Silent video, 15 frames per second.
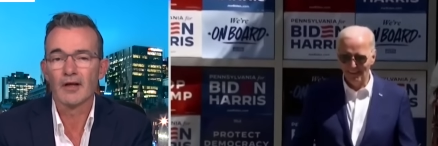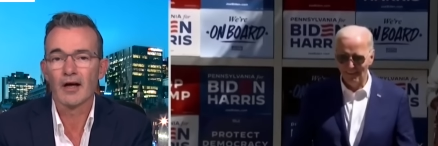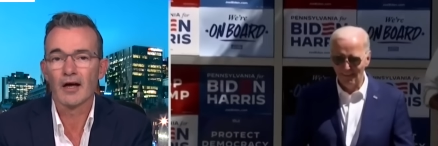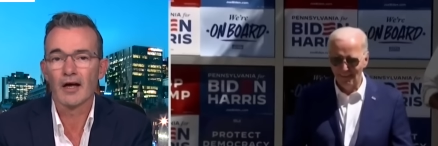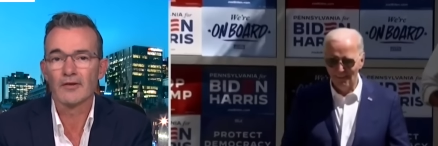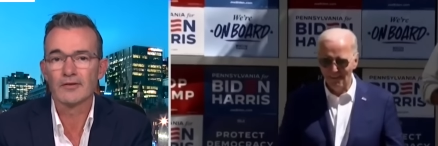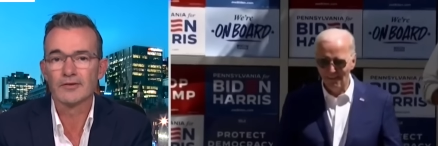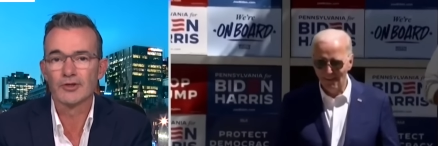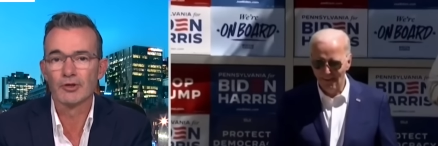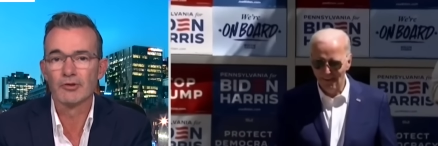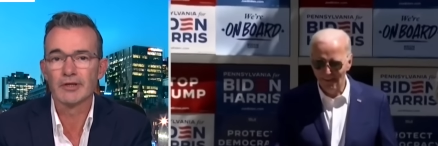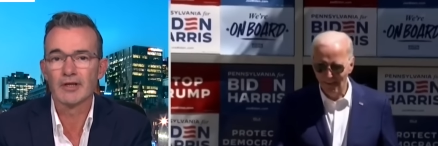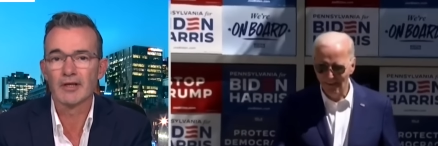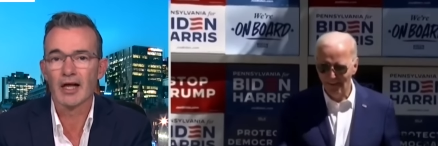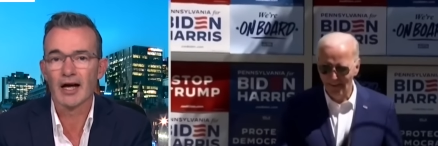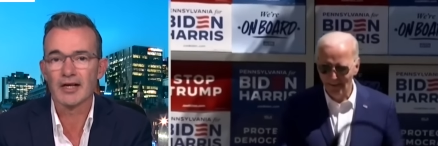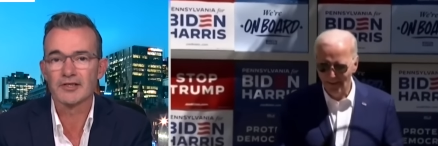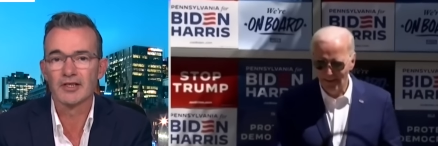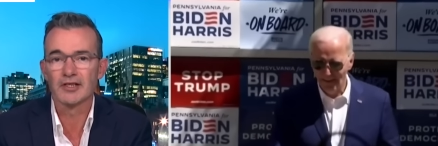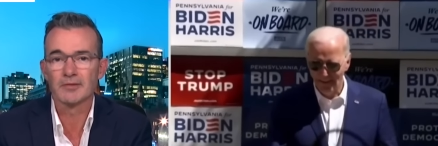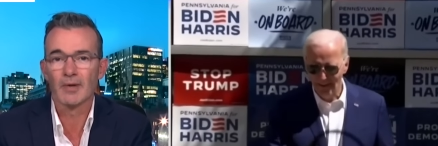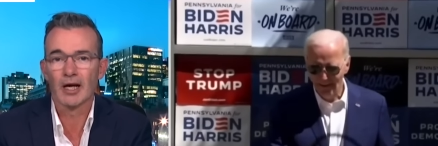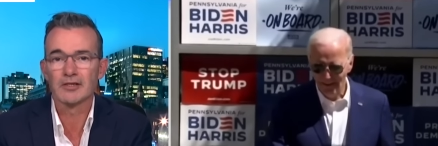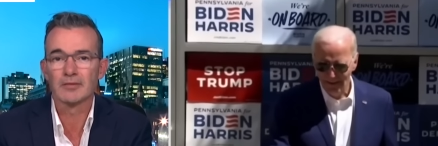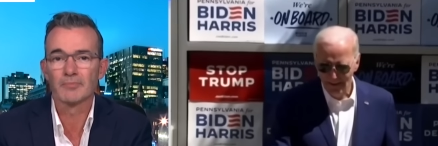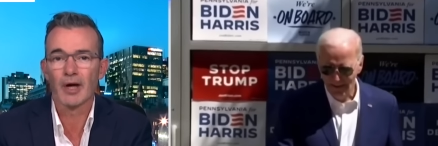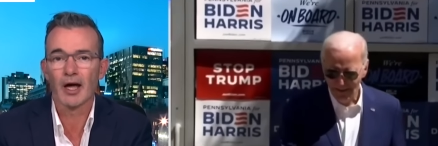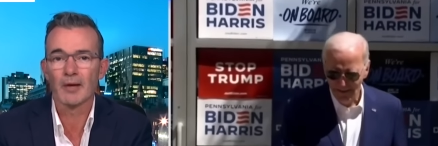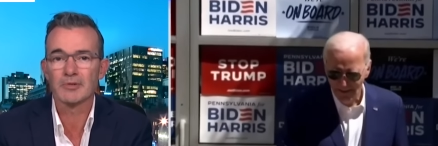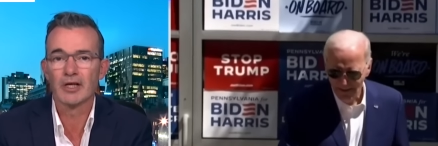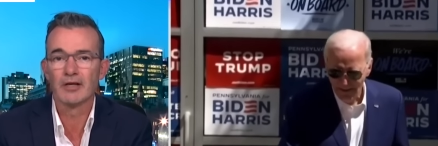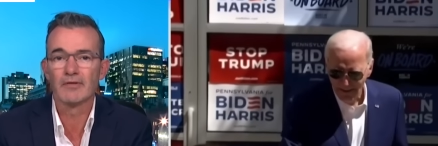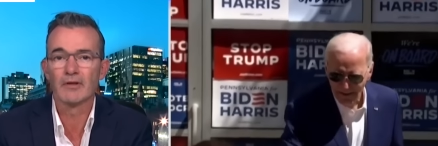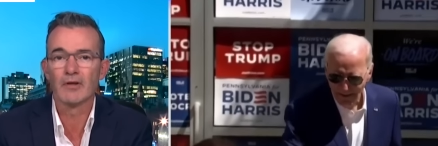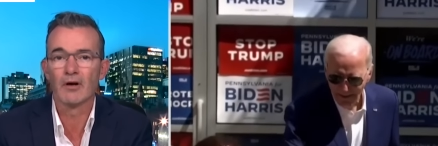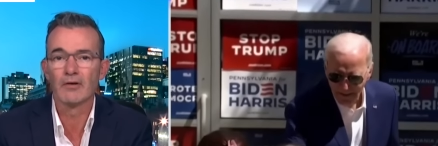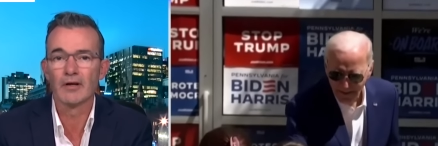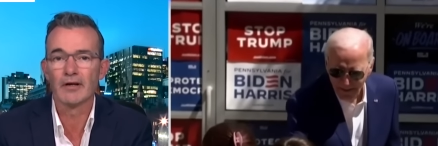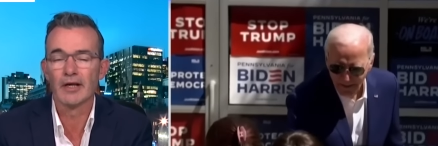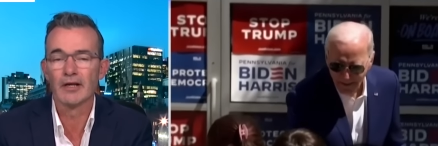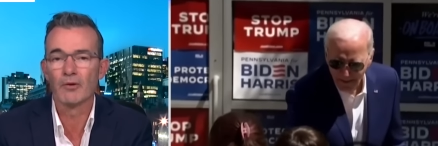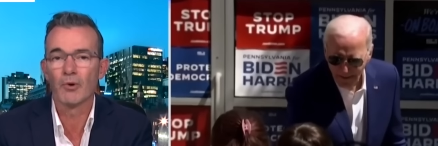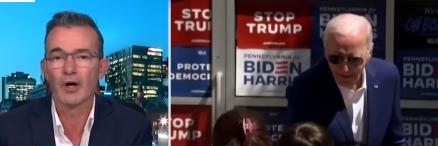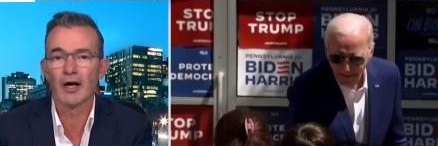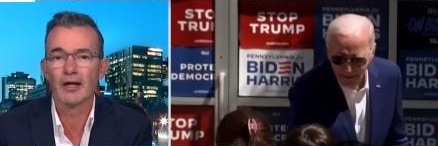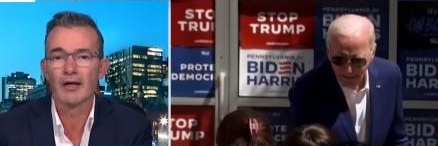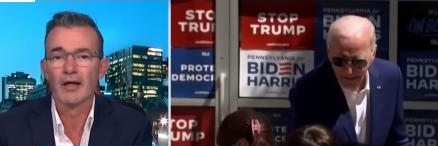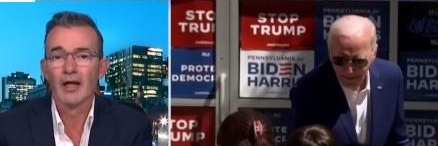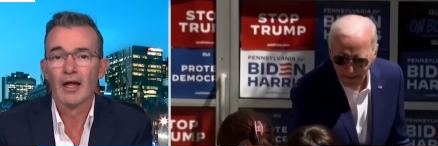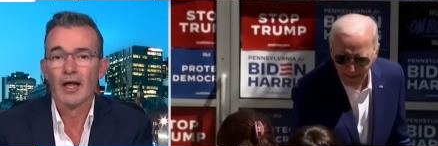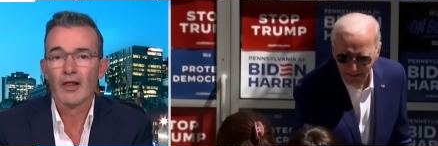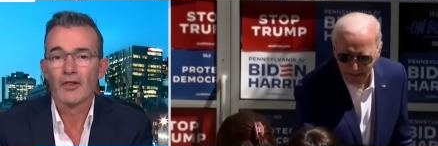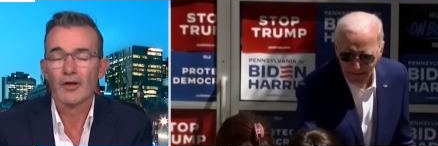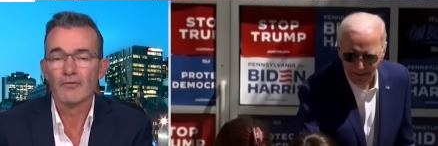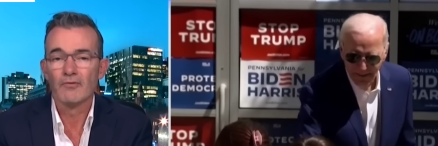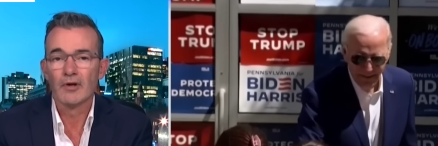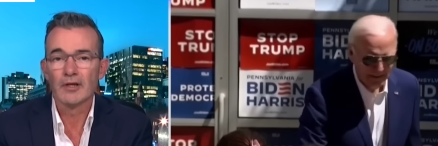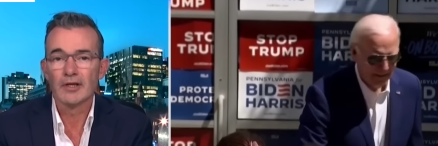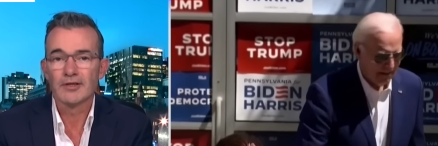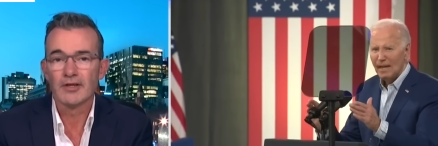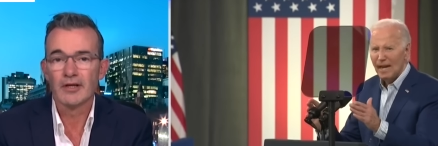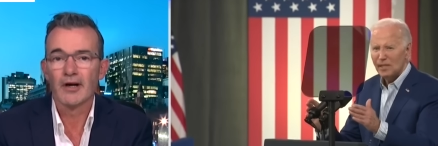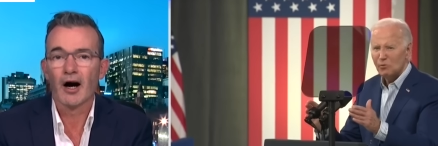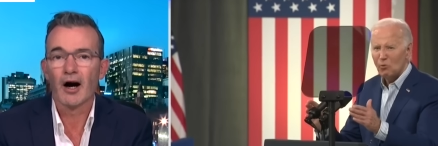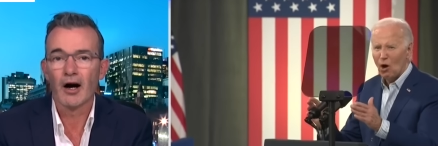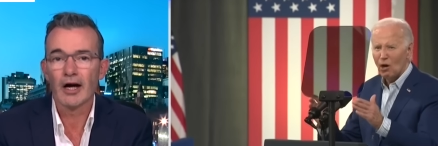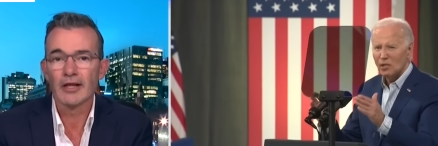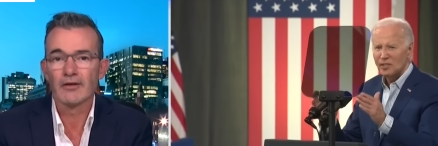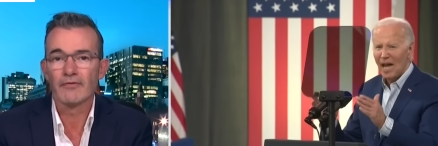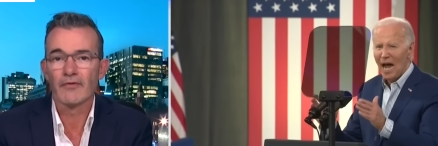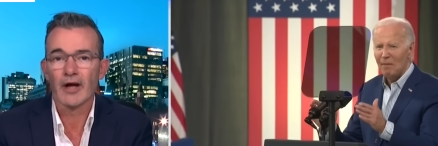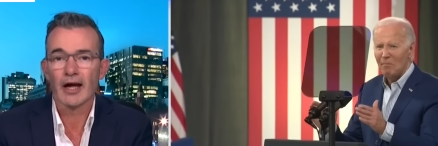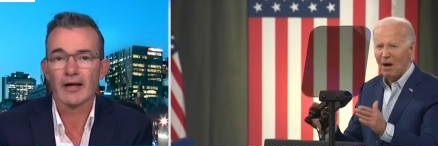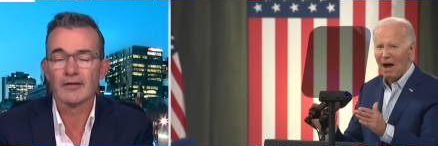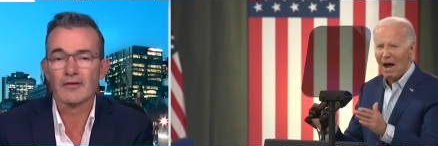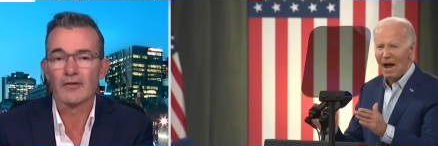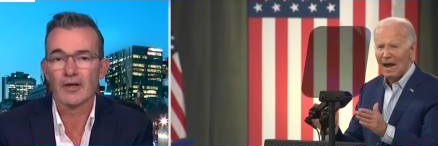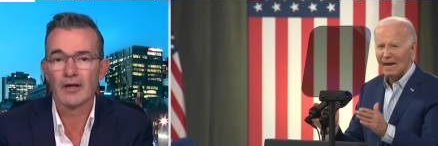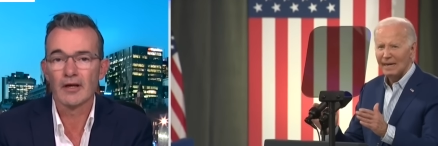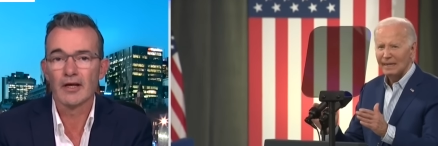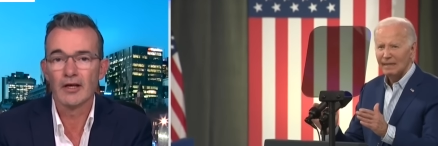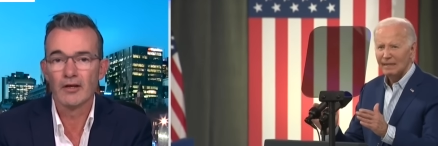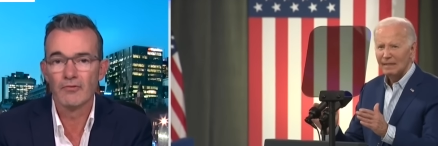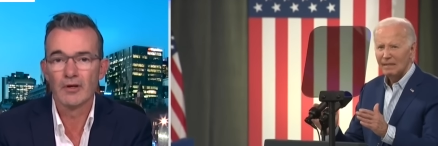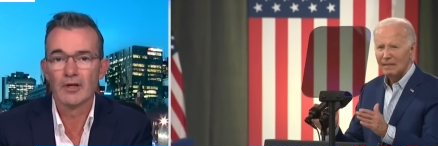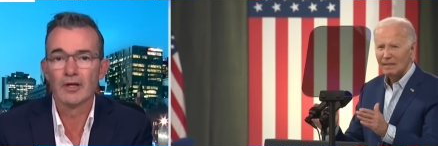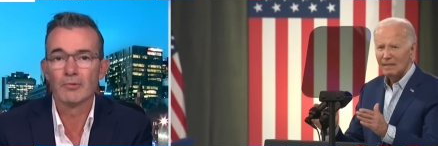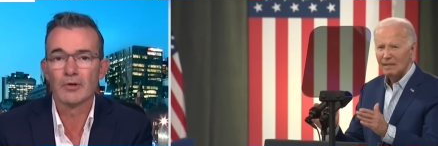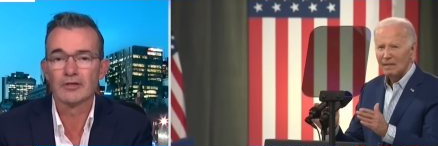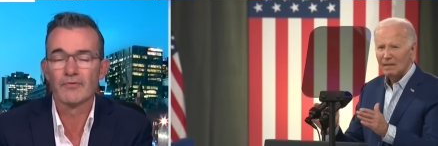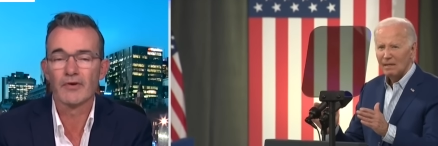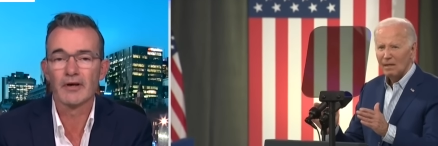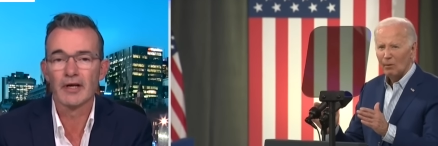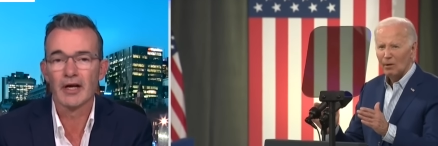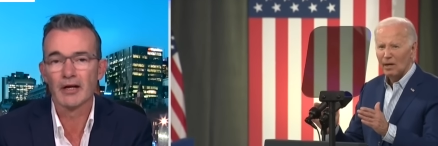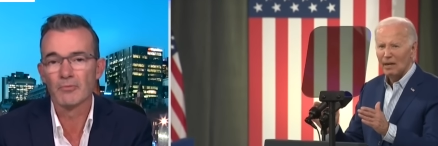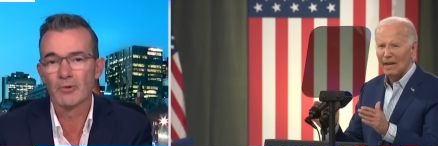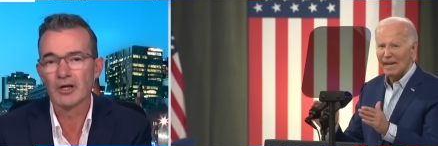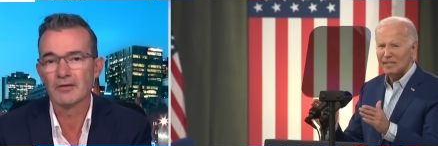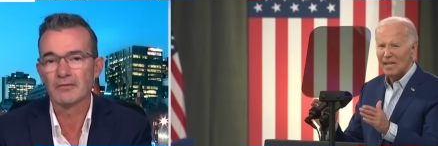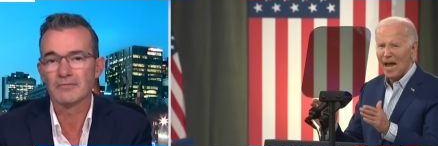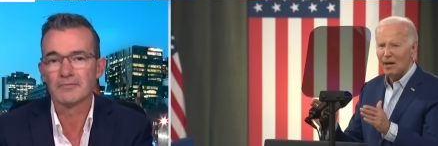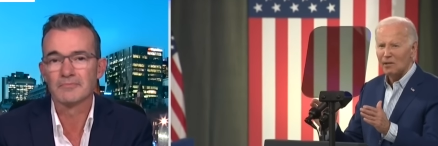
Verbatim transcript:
Speaker 1: uh, during the last six months and perhaps even longer in a way that really did hide the fact that he really was very unwell.